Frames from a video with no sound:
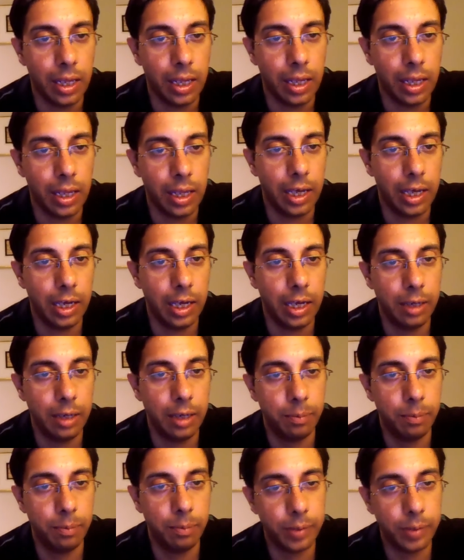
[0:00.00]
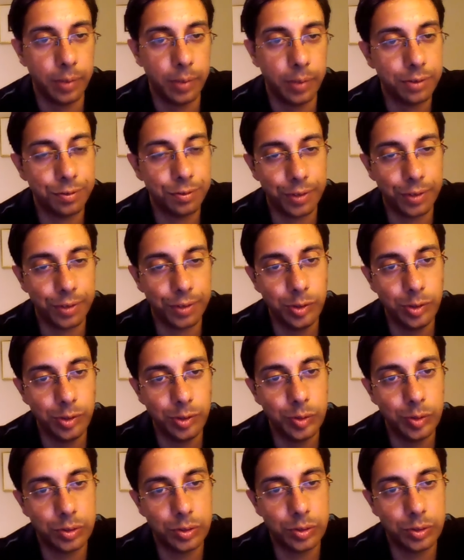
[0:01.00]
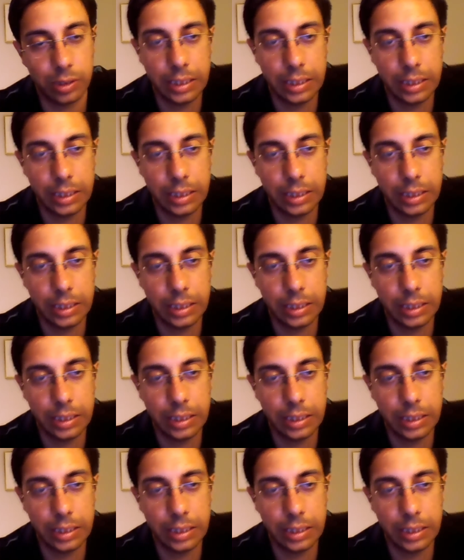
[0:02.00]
In printf, when you use, let's say,